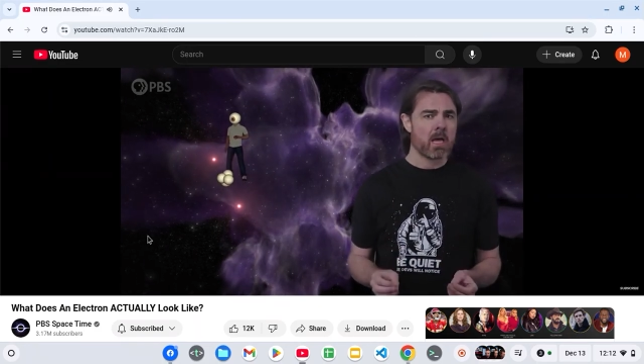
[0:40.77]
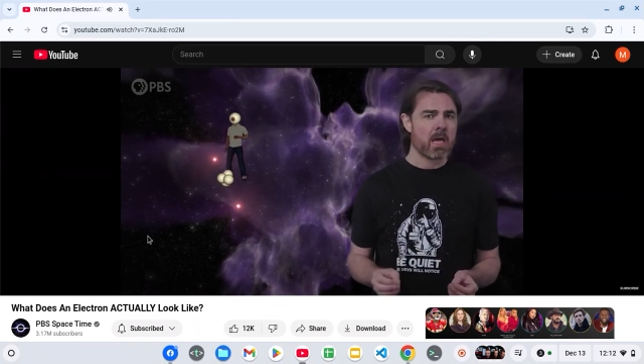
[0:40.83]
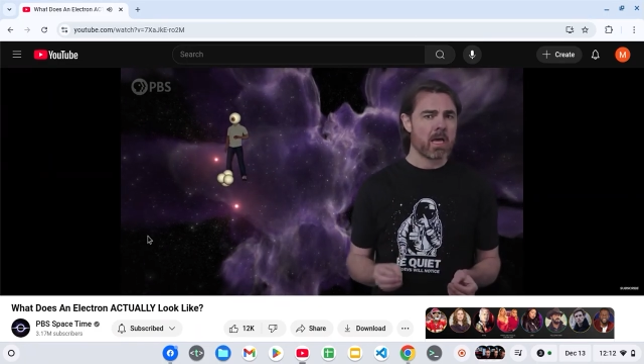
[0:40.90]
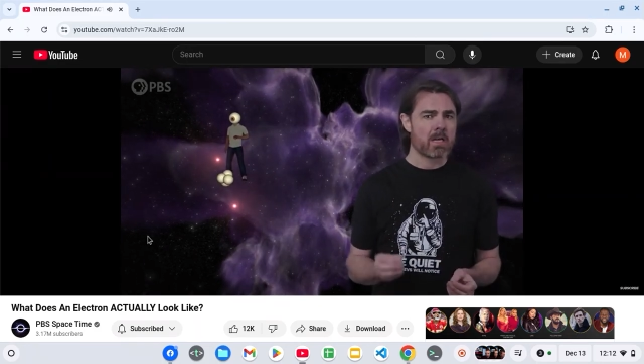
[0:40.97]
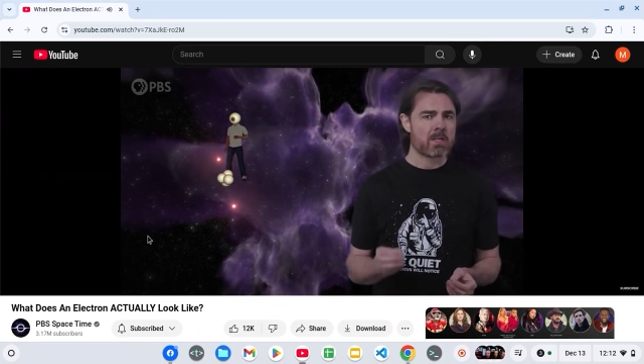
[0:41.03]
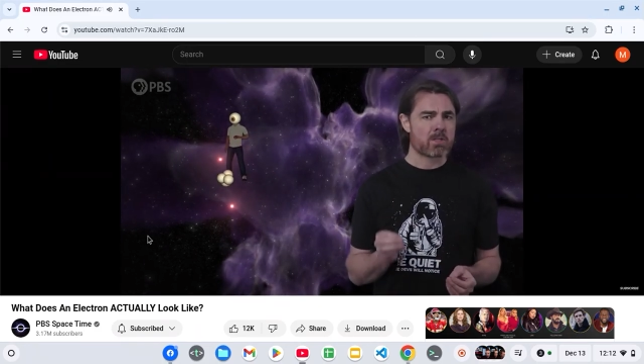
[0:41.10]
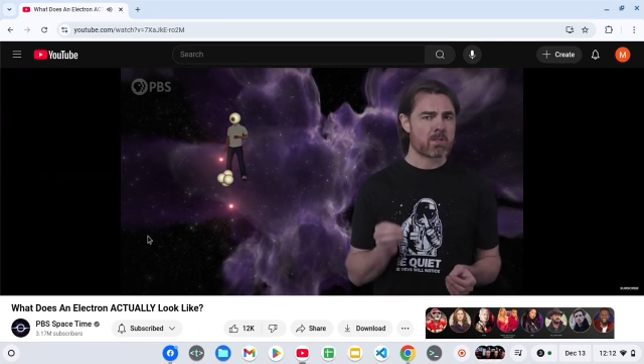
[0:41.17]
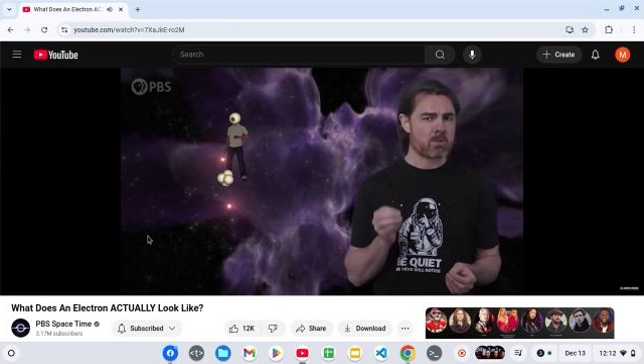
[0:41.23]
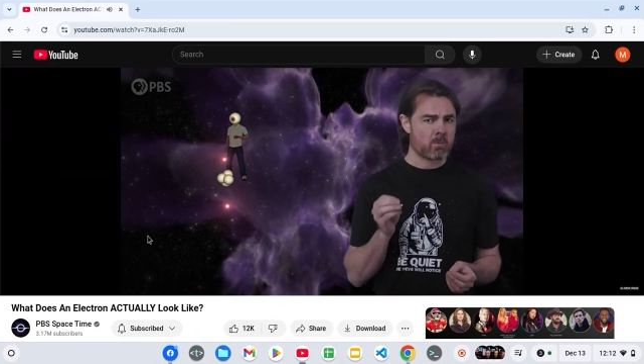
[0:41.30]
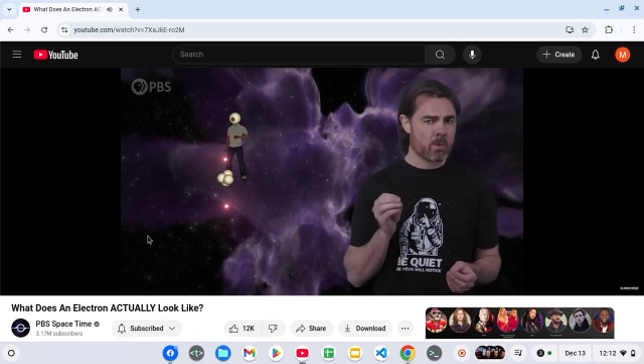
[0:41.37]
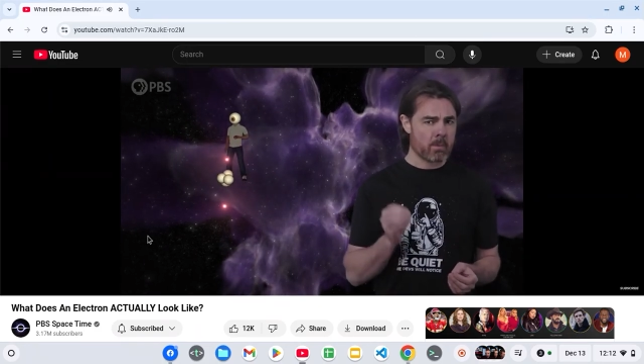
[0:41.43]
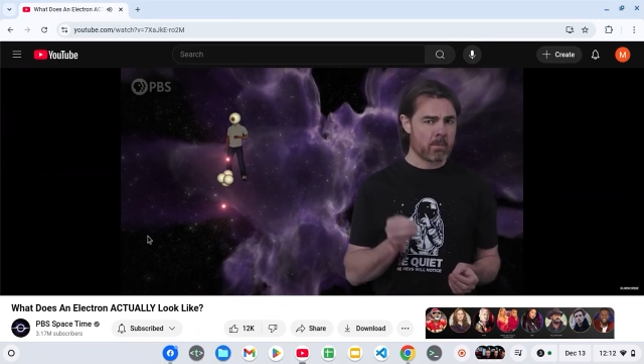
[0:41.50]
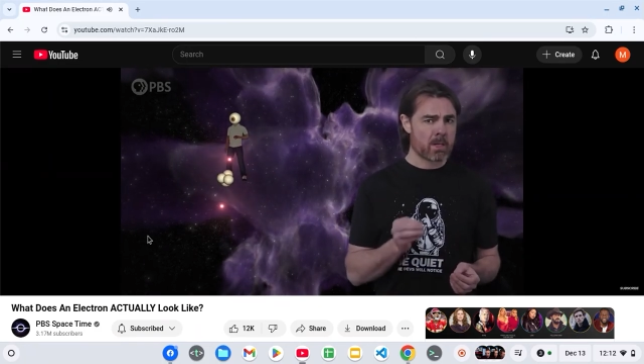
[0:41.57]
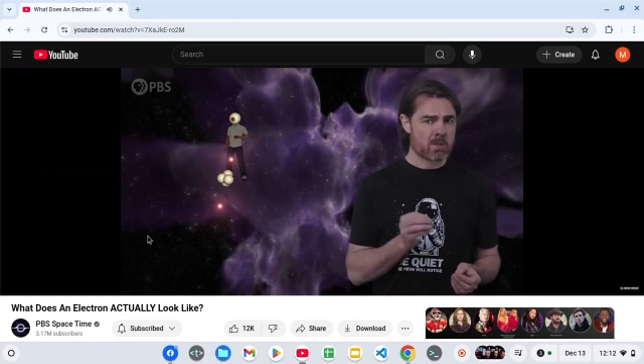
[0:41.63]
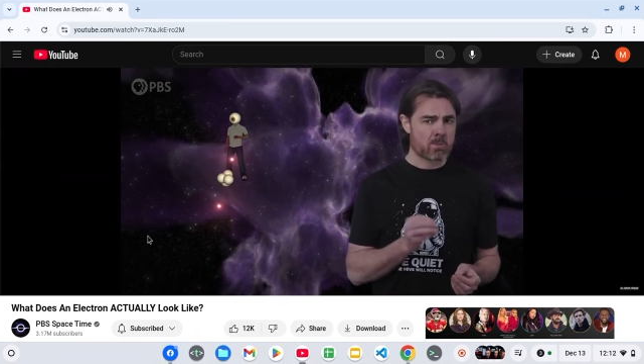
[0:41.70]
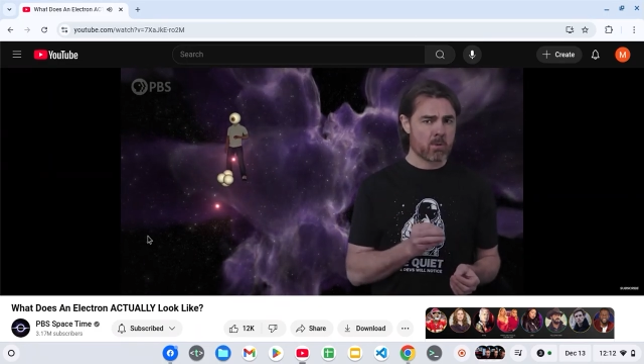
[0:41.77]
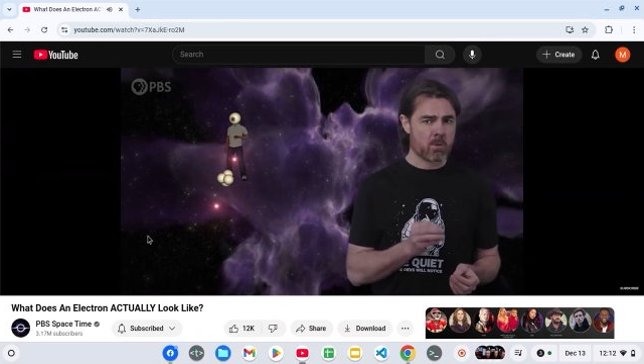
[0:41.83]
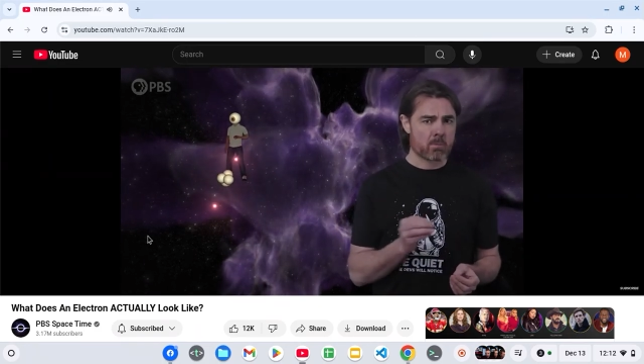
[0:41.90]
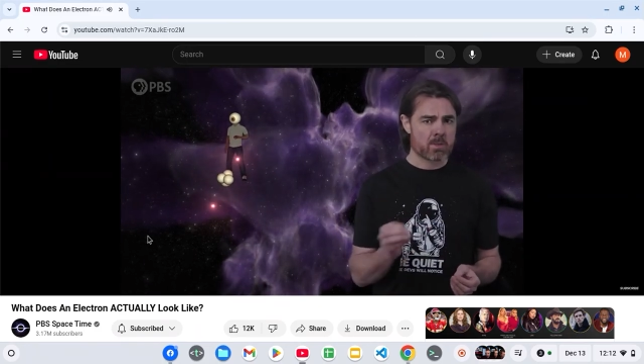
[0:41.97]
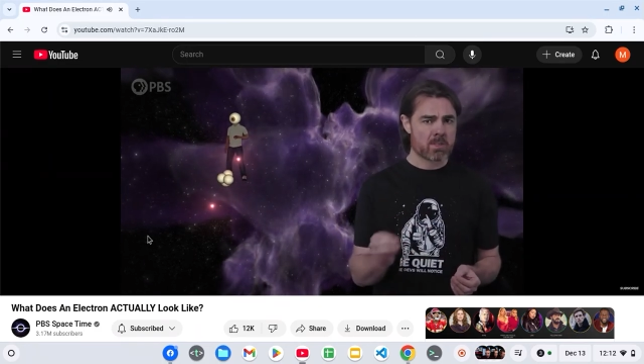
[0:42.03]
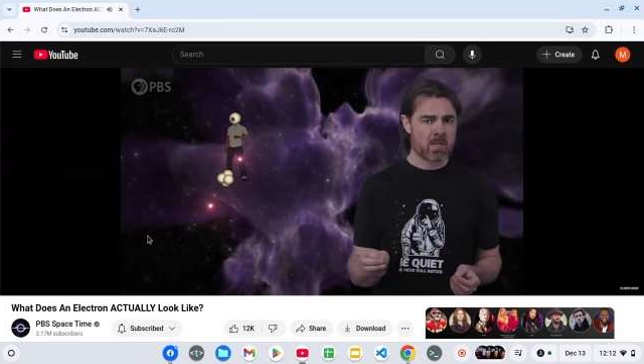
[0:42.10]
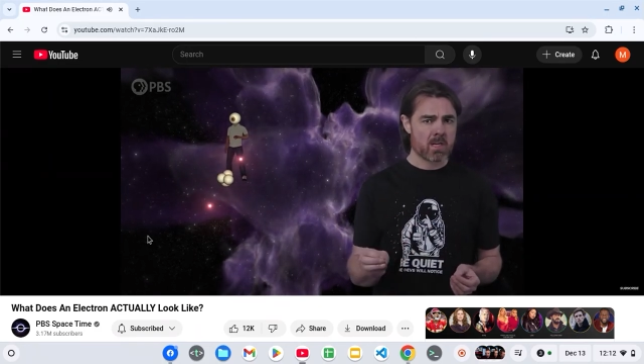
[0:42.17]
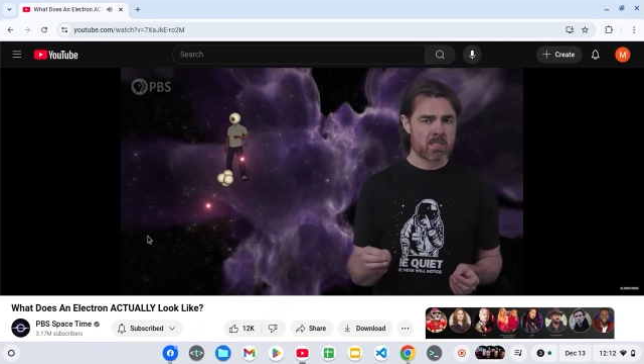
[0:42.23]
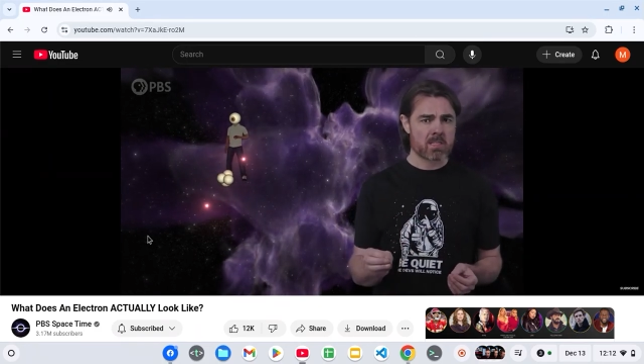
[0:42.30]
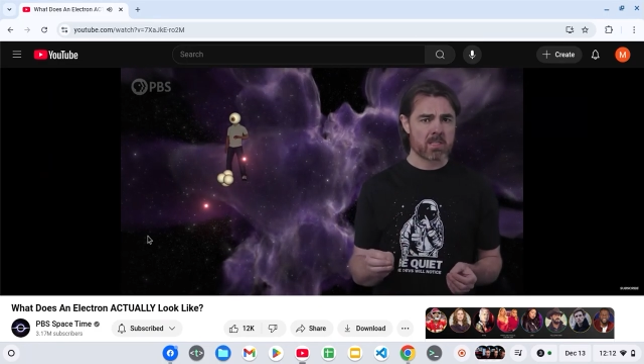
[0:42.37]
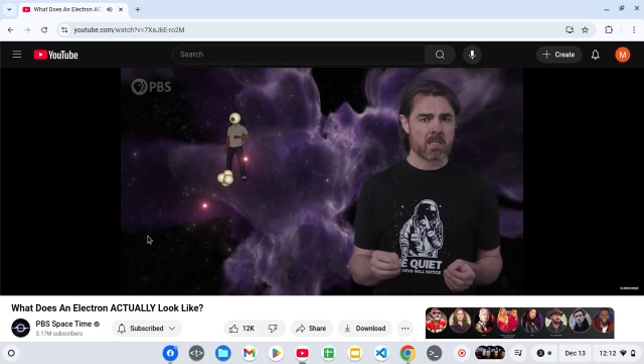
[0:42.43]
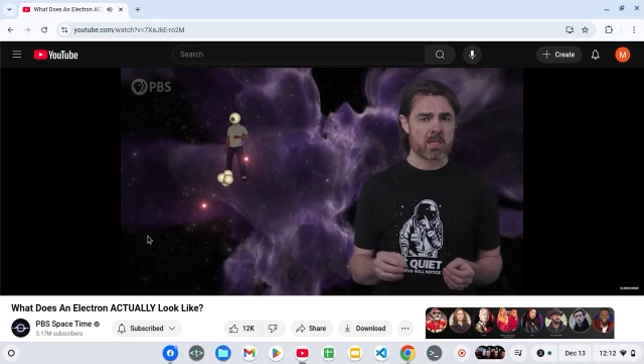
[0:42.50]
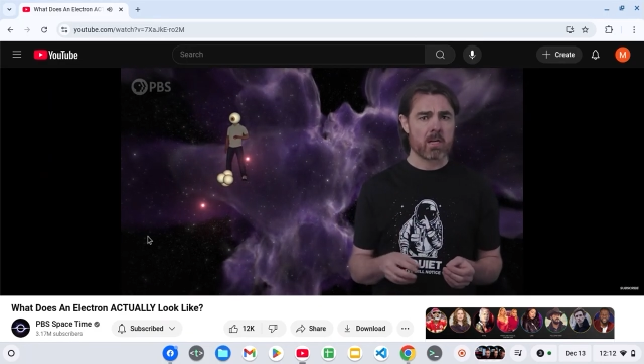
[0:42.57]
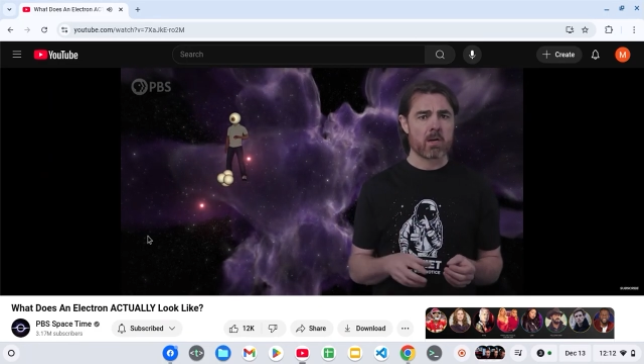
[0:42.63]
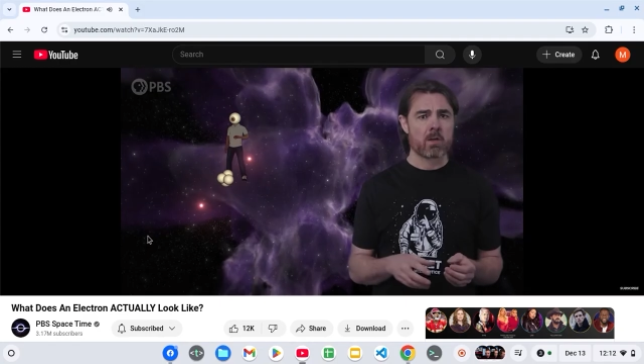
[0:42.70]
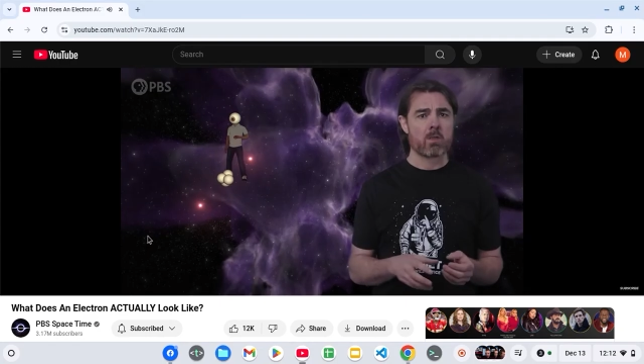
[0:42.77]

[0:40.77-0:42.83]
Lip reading: As we measure more precisely,